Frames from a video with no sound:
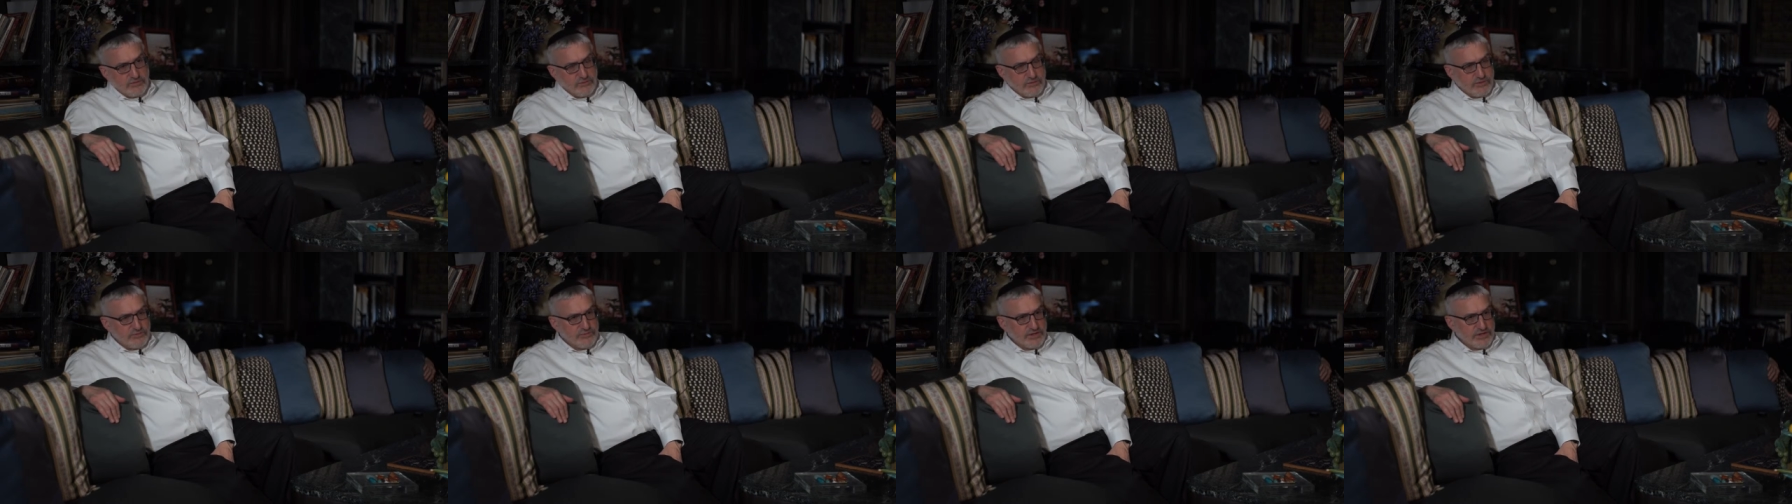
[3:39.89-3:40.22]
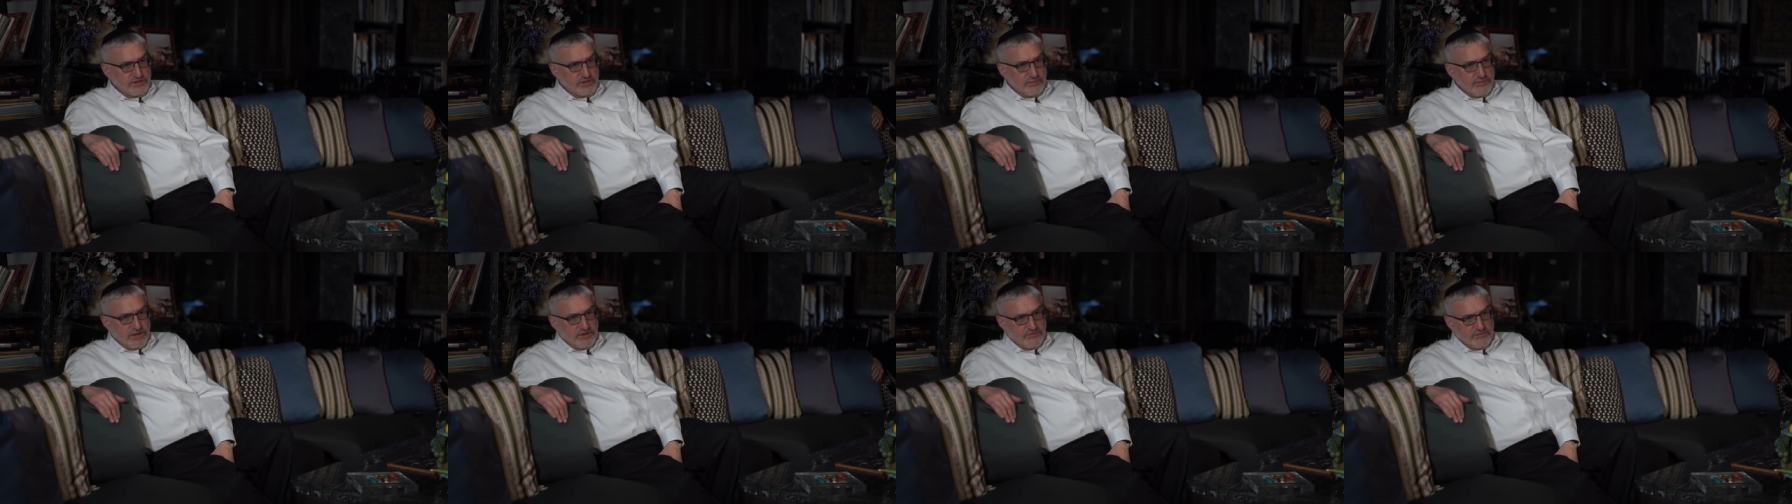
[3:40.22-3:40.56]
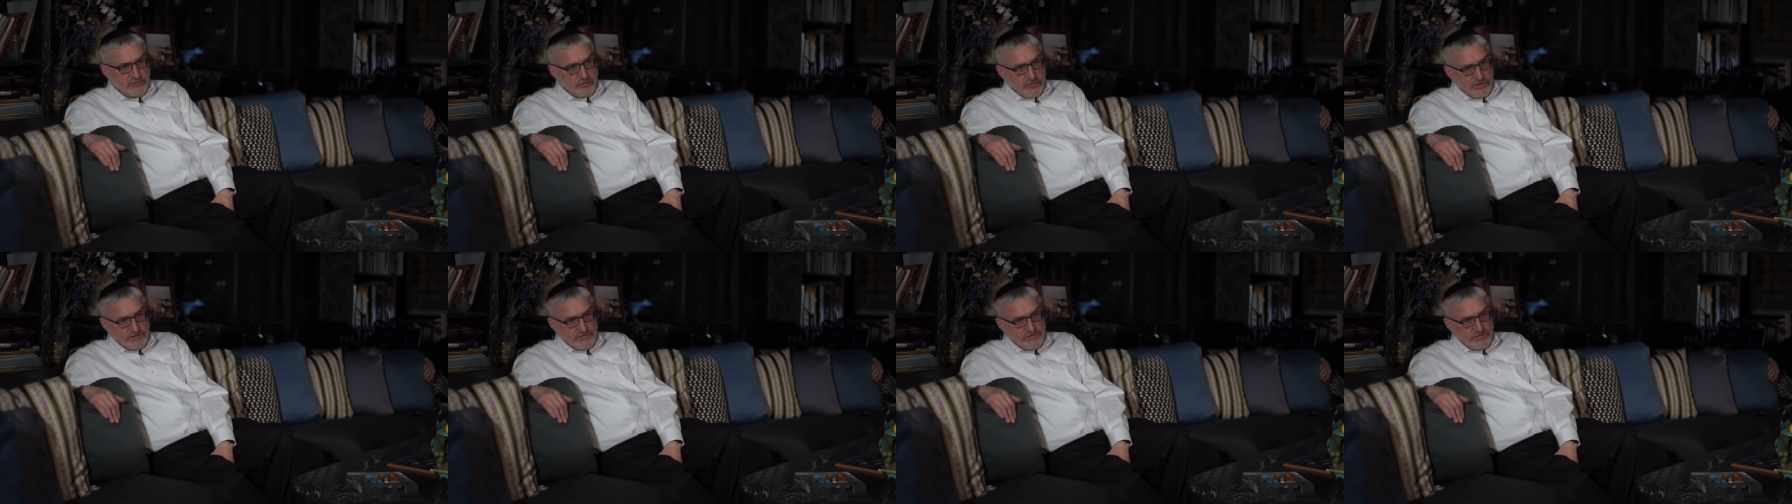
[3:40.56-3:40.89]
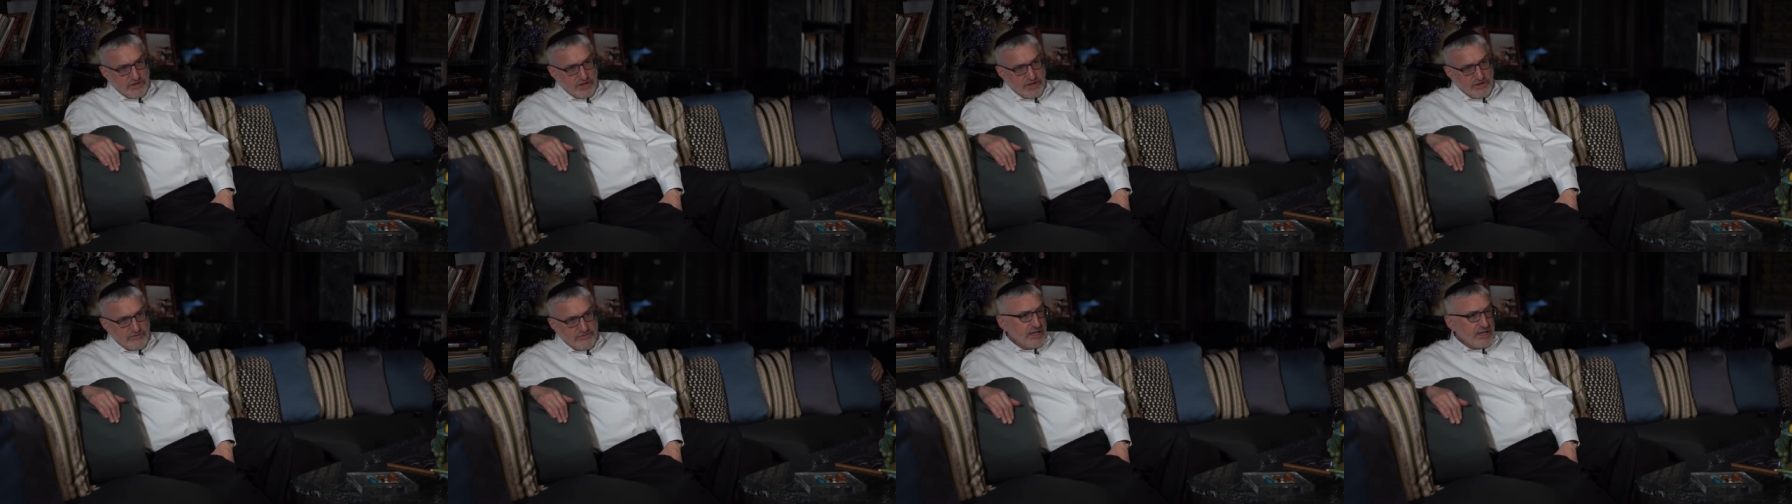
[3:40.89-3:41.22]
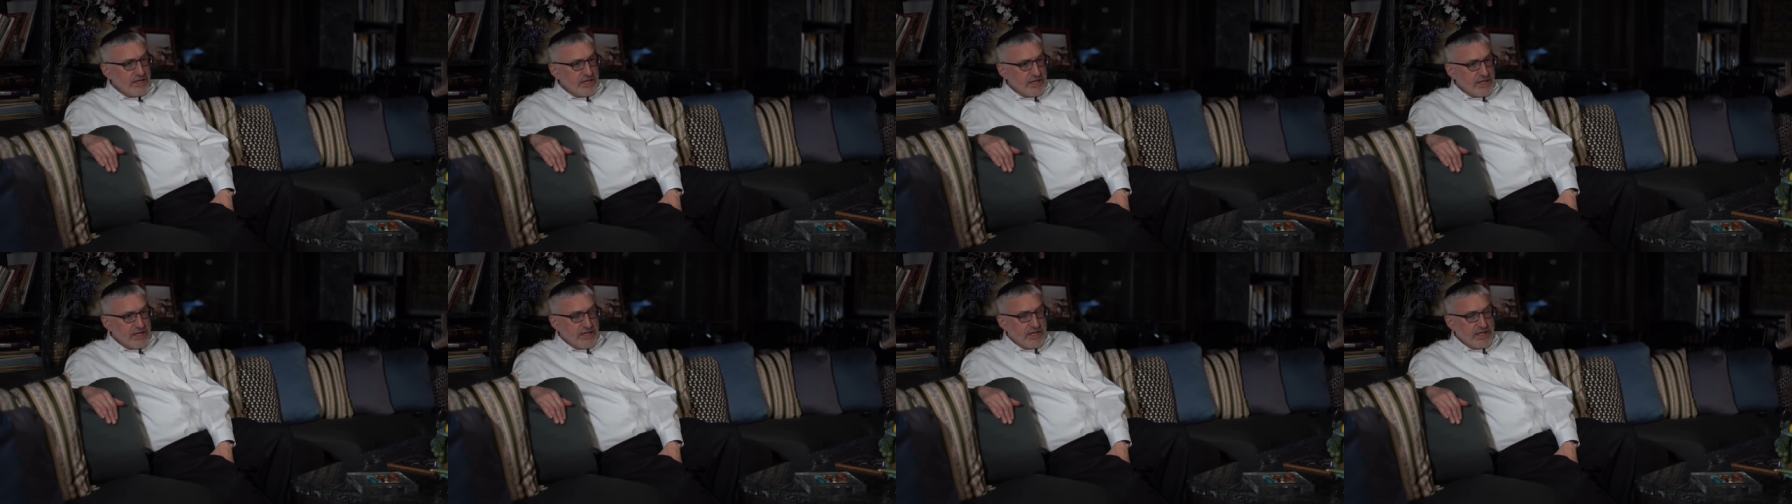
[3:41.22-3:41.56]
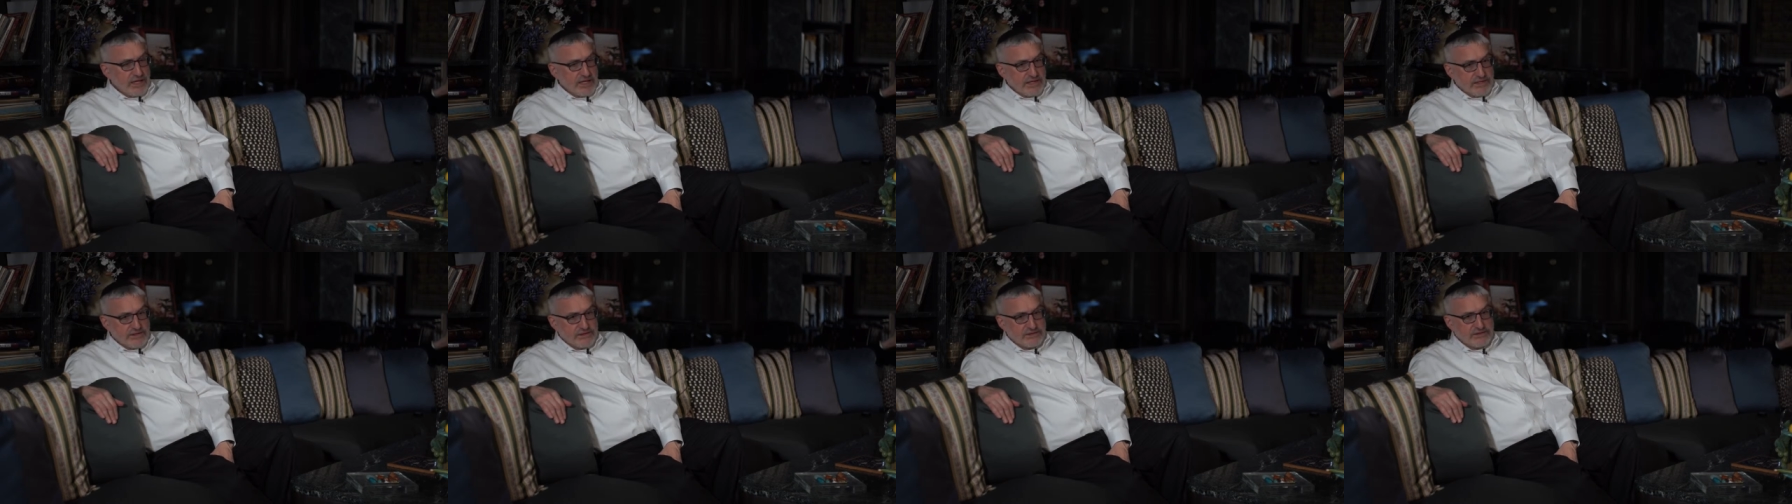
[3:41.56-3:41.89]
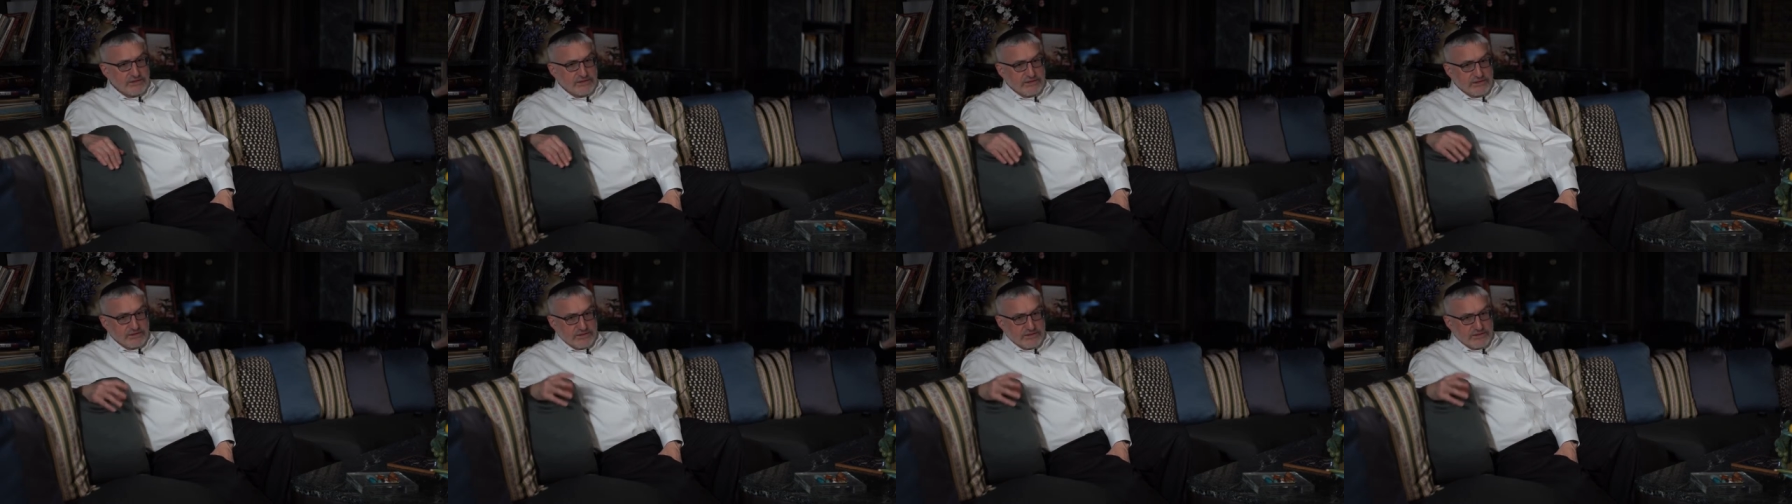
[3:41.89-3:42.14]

We picked about 45, and